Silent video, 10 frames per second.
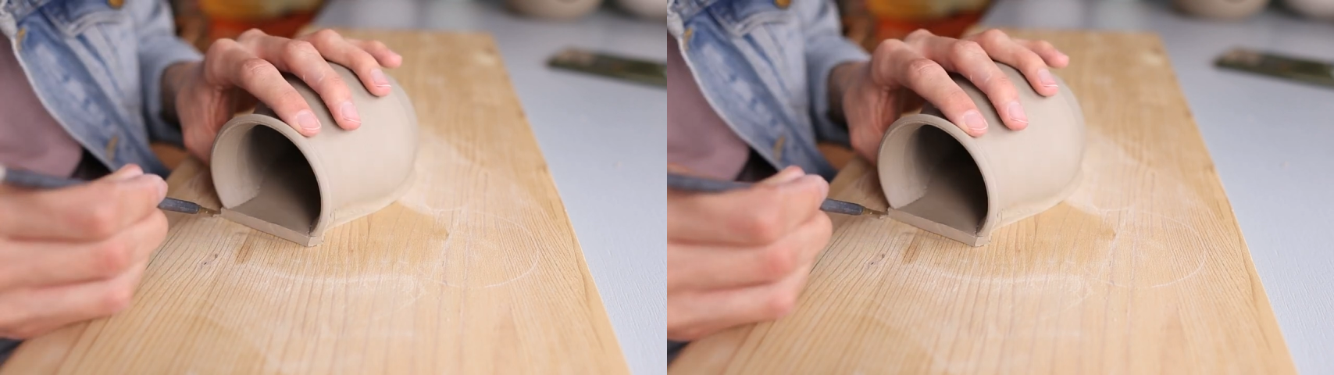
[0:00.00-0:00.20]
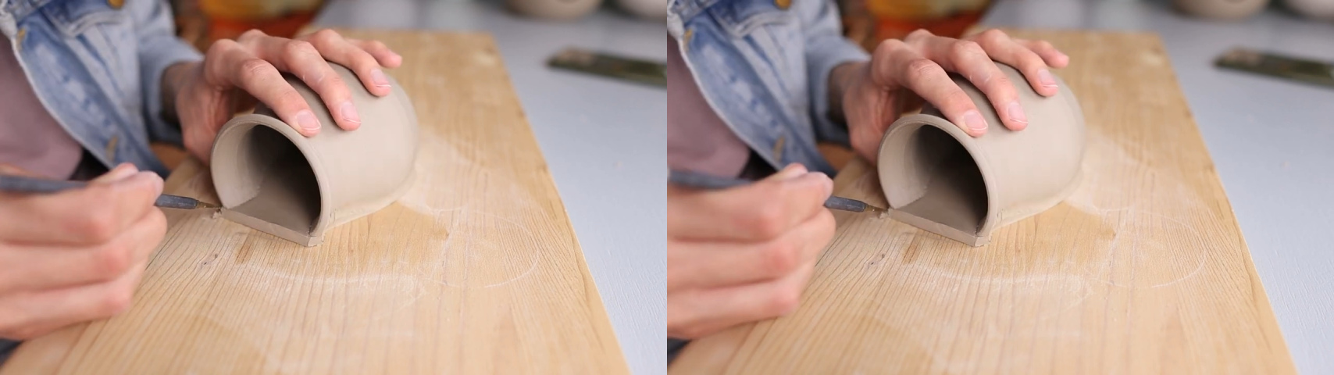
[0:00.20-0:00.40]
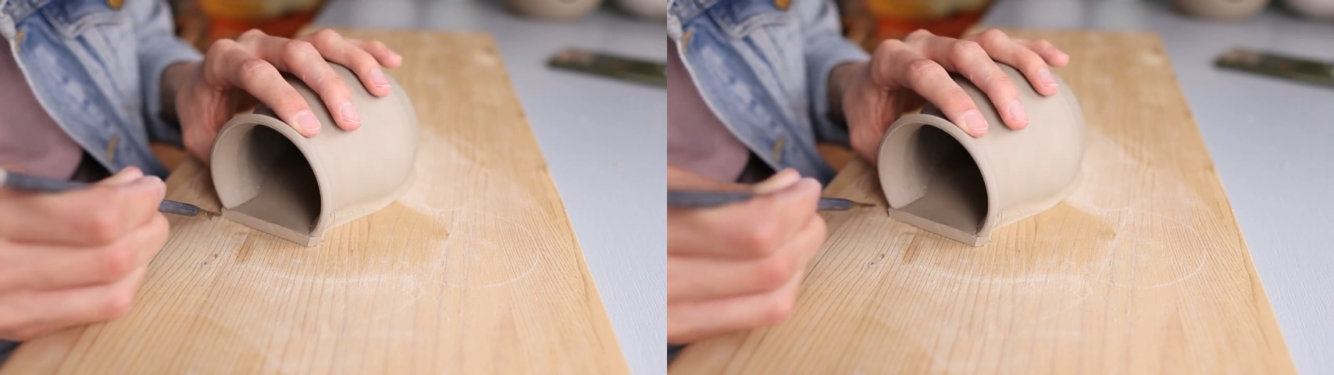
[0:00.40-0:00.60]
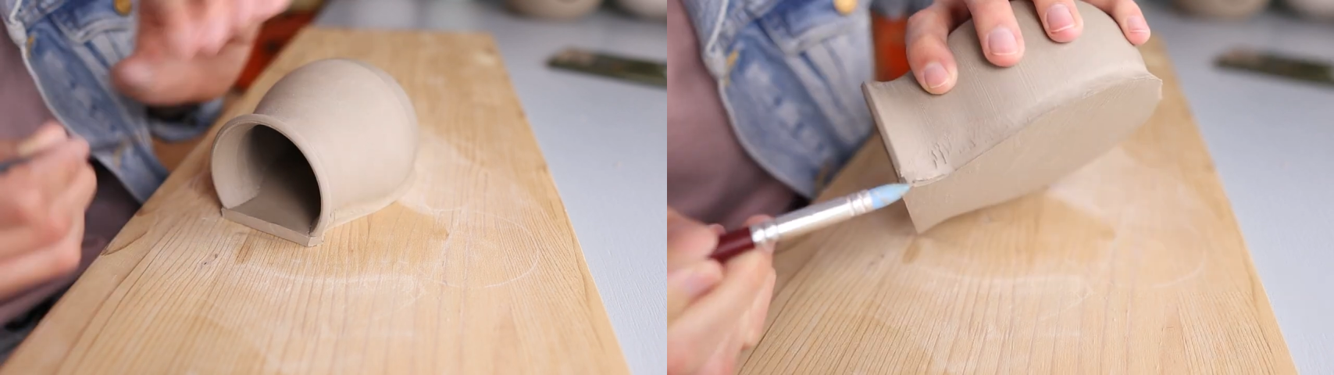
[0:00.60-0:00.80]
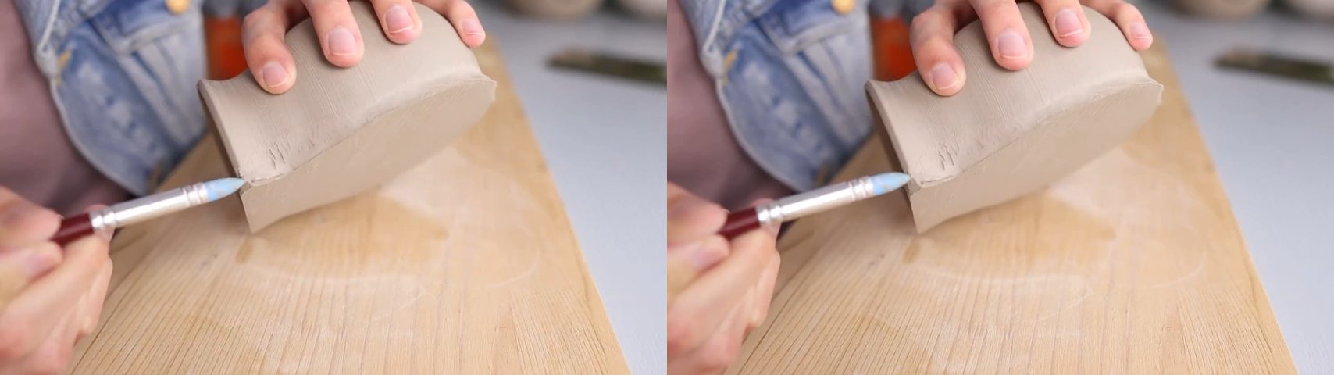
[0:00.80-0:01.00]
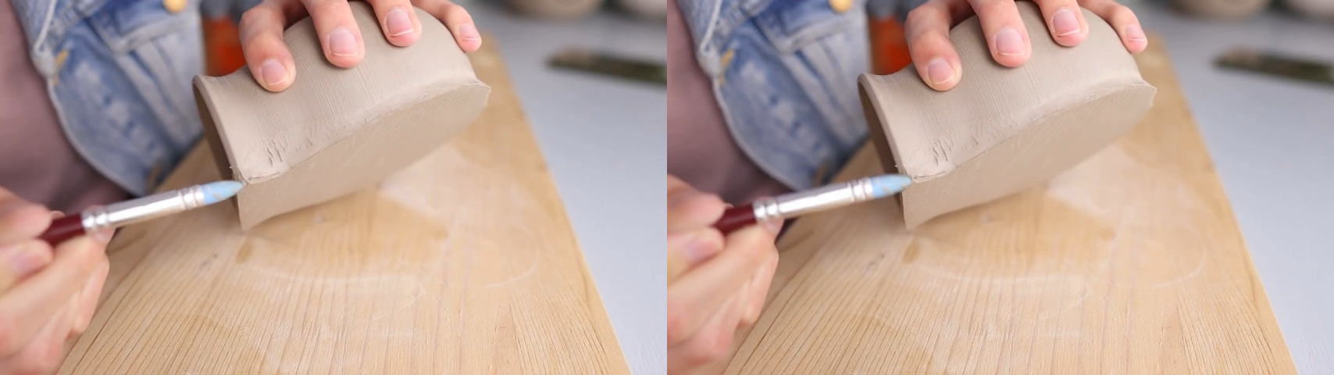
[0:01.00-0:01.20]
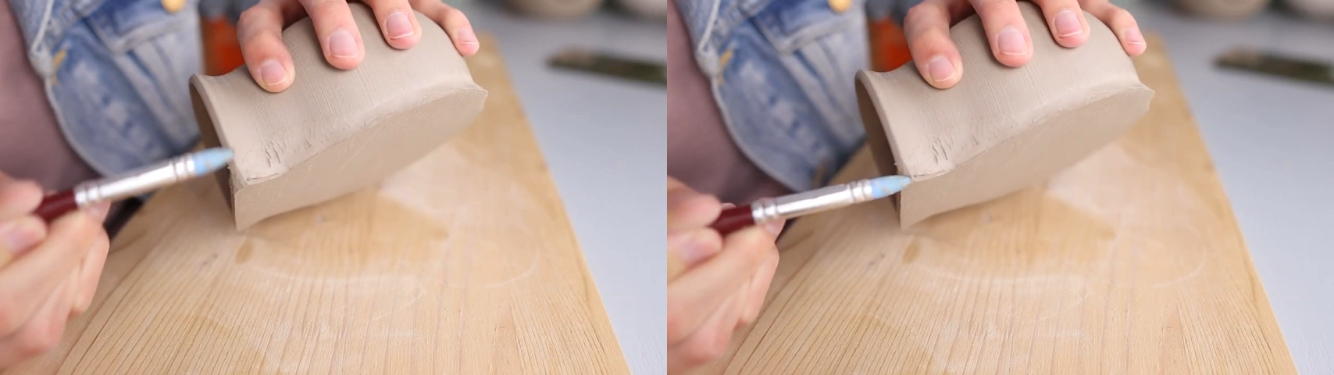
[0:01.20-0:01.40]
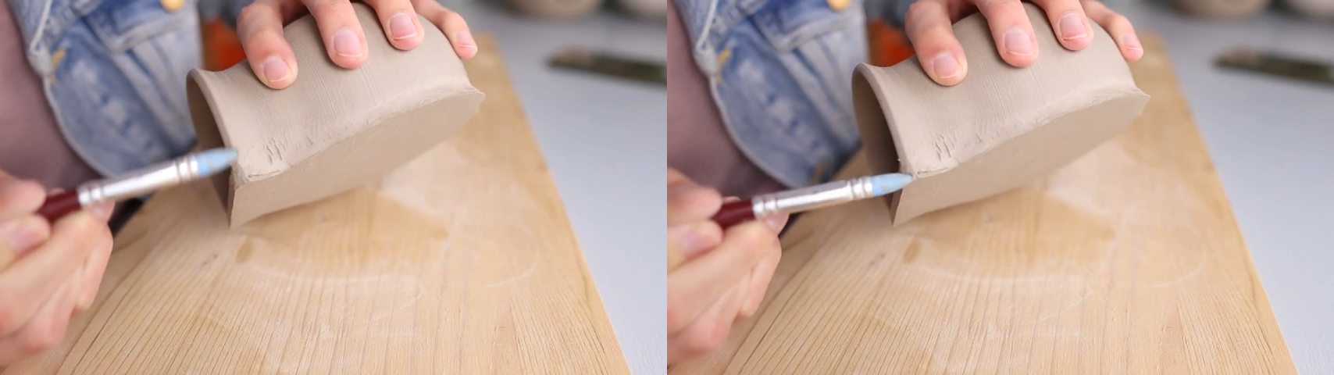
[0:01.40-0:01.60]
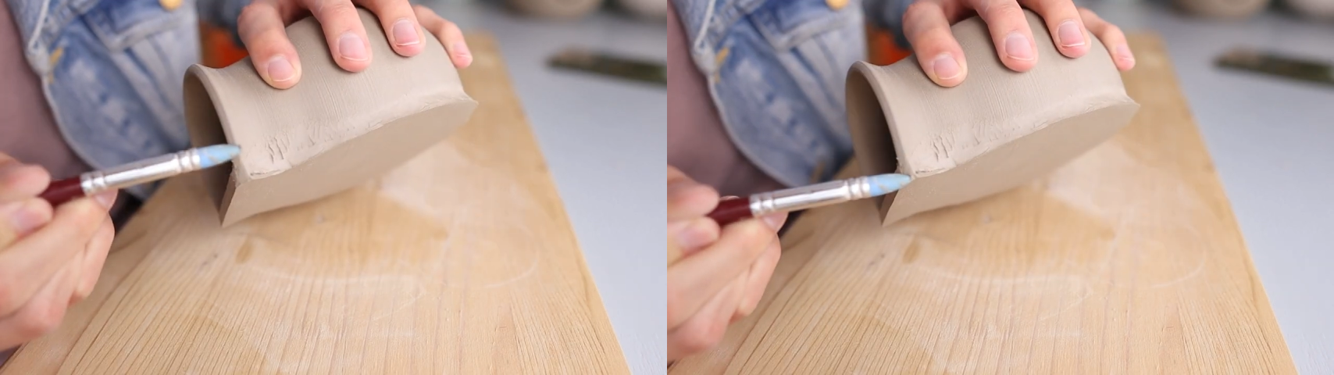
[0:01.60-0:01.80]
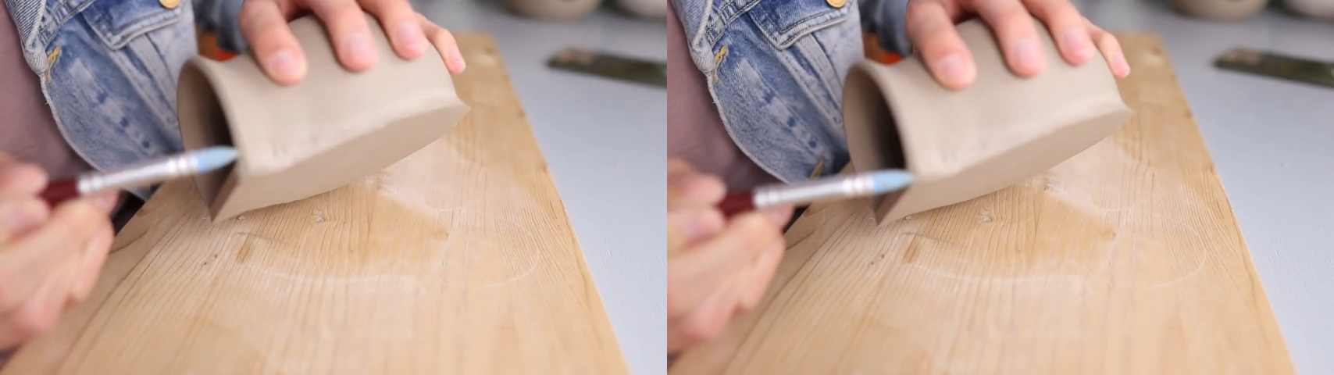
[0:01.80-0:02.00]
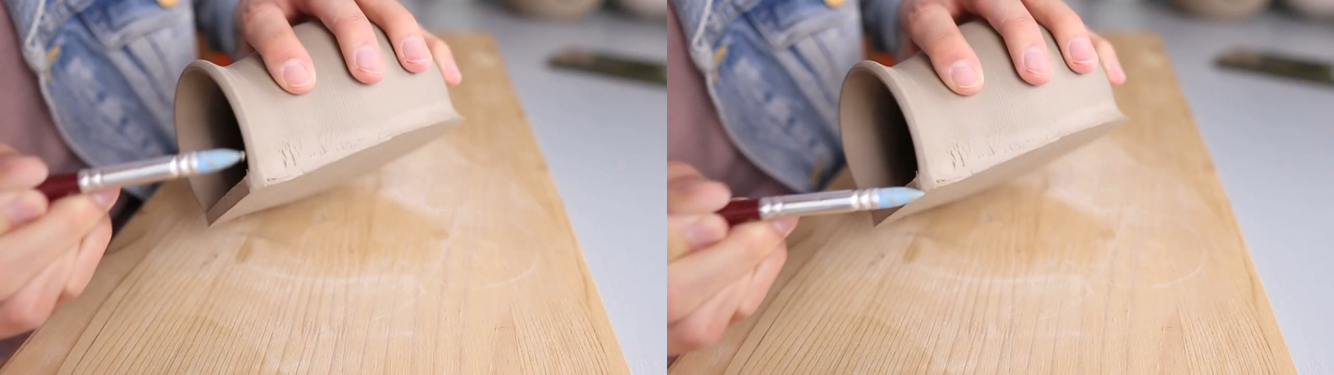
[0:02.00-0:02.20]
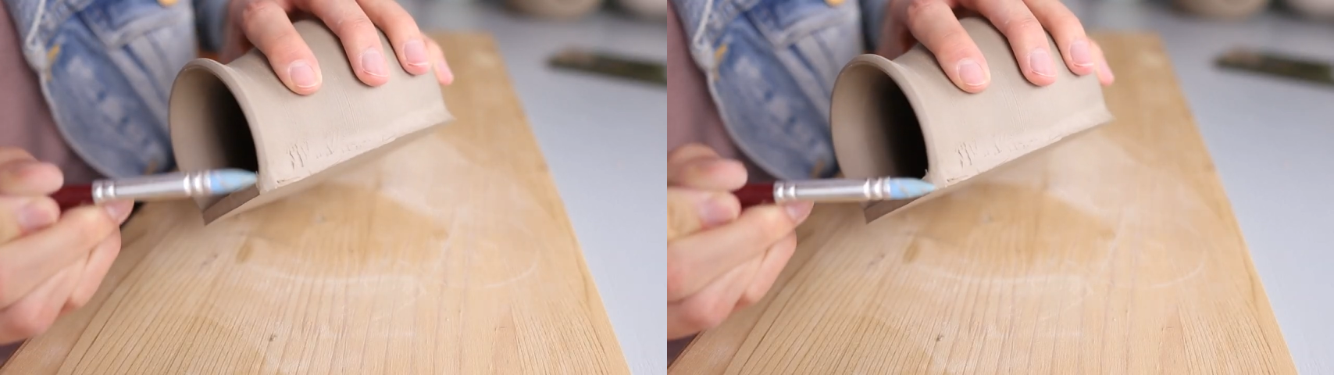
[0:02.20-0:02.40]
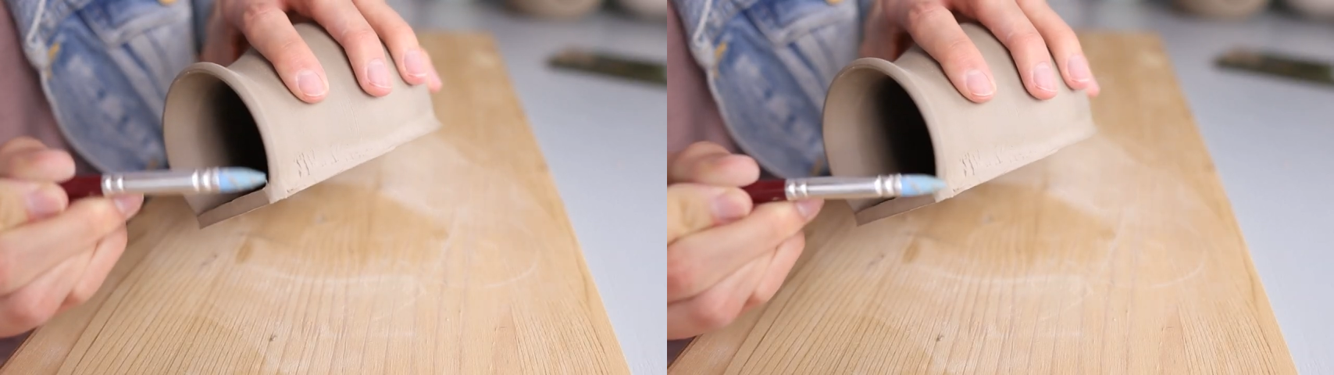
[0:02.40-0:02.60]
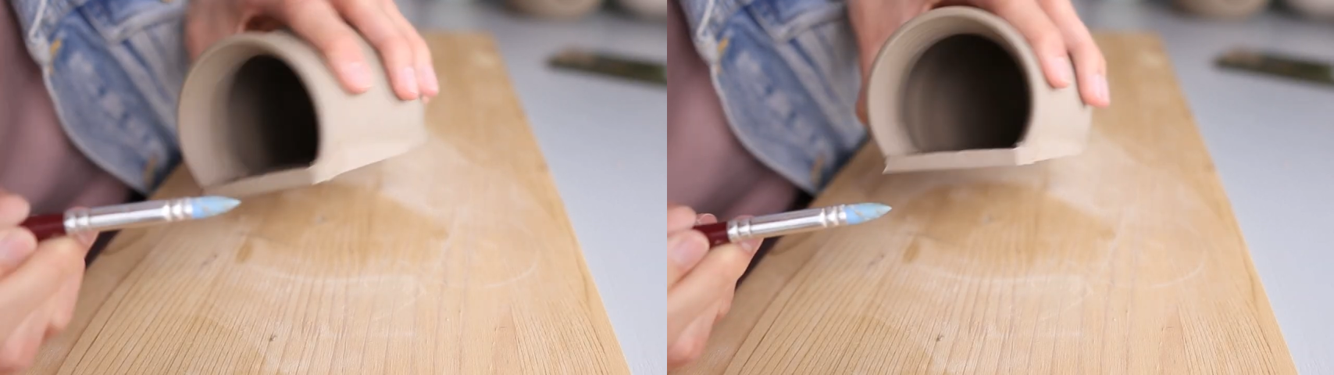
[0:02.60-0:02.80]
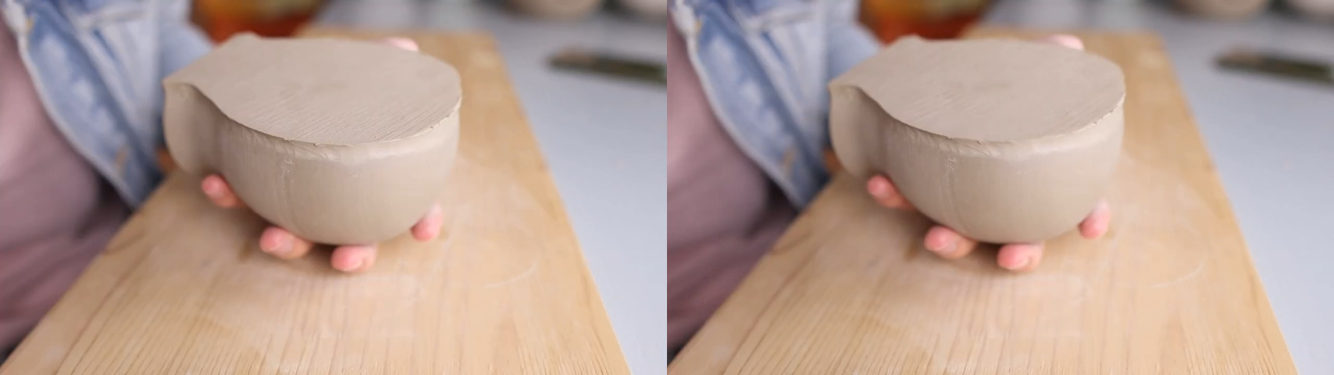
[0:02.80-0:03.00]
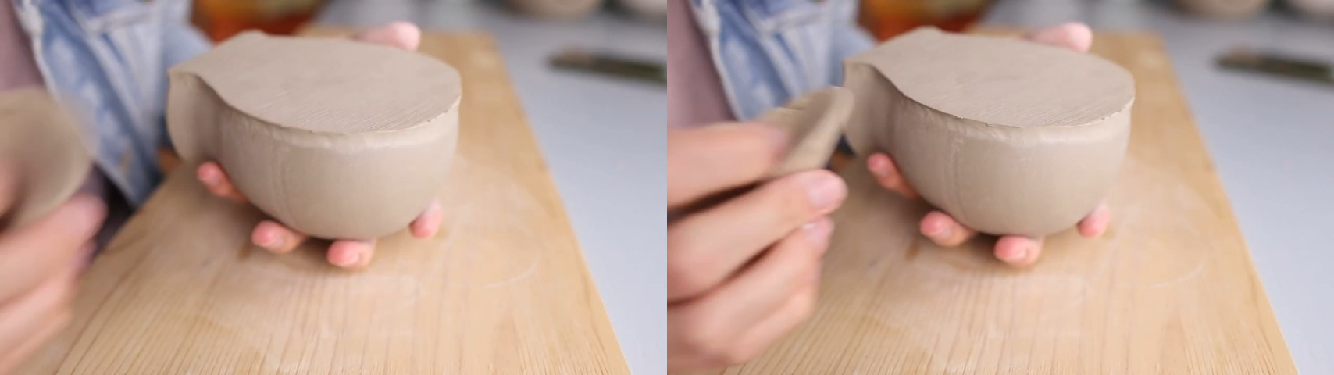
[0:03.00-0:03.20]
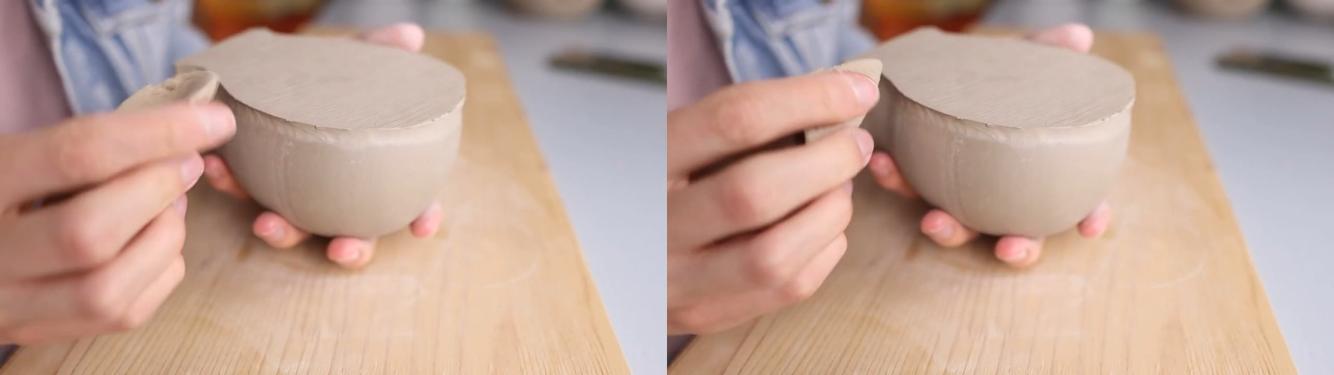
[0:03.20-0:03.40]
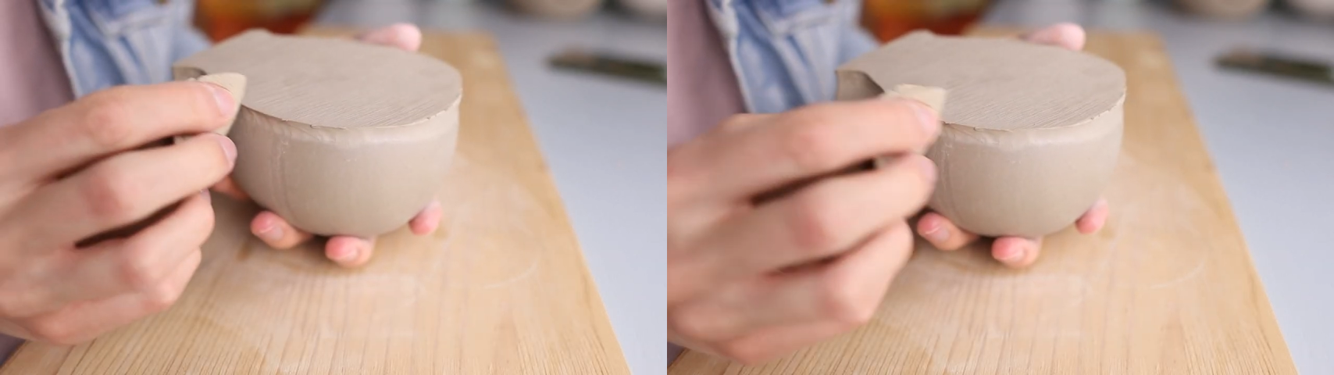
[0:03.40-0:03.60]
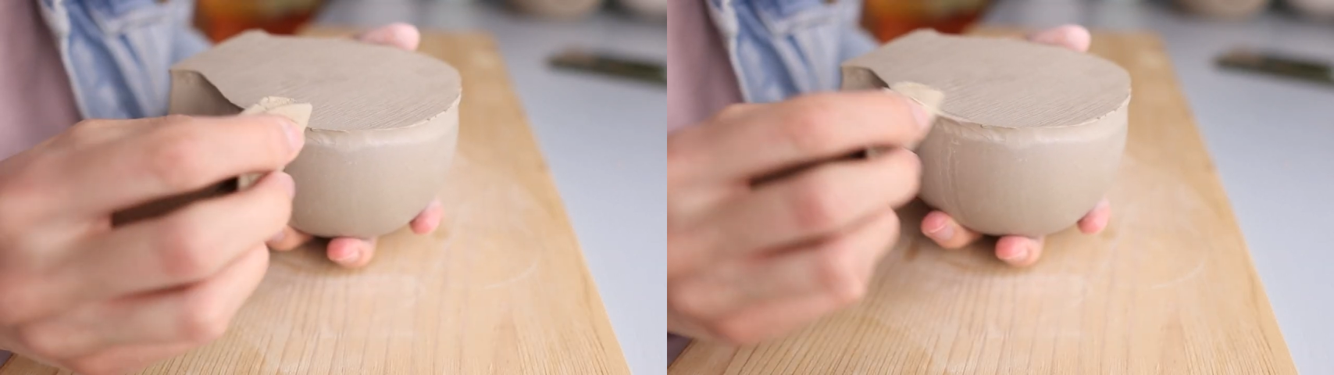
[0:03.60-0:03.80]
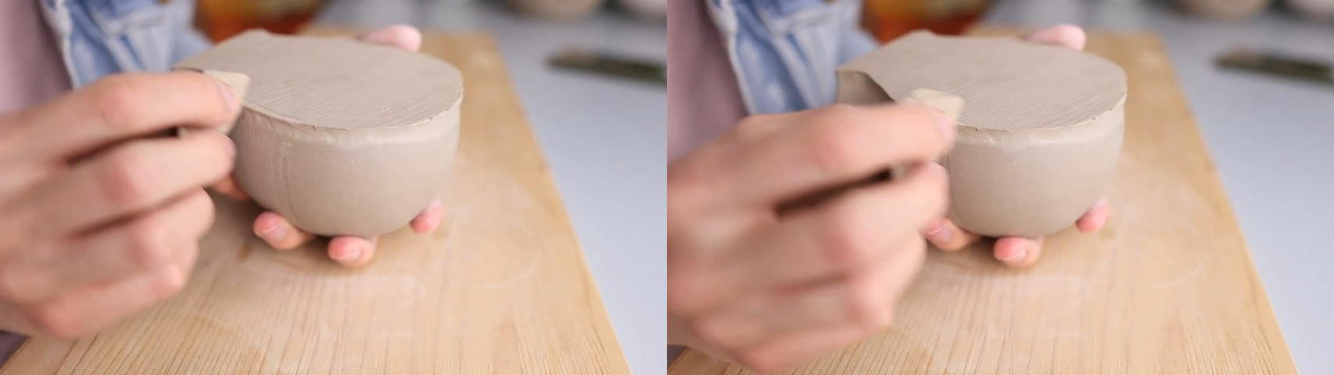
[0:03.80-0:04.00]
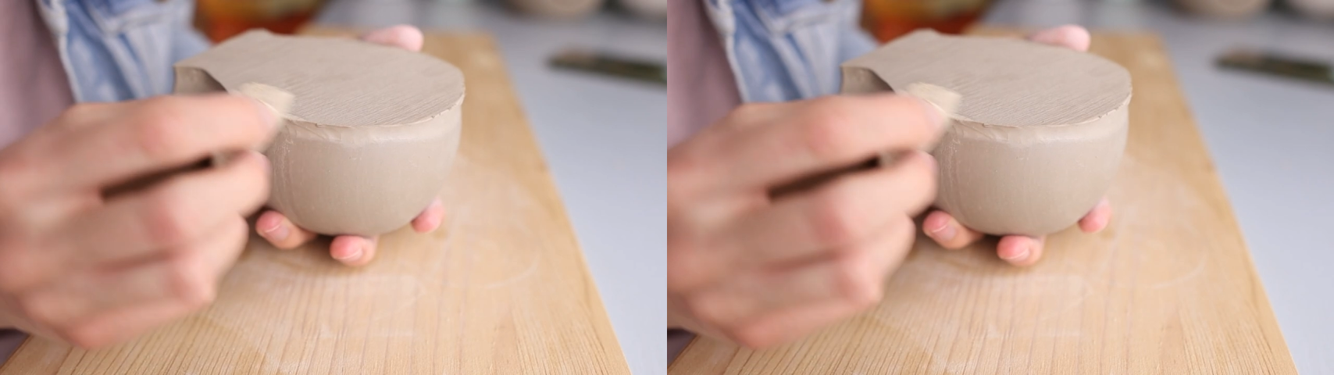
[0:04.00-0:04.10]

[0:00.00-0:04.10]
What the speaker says: Nobody's mouth can be seen.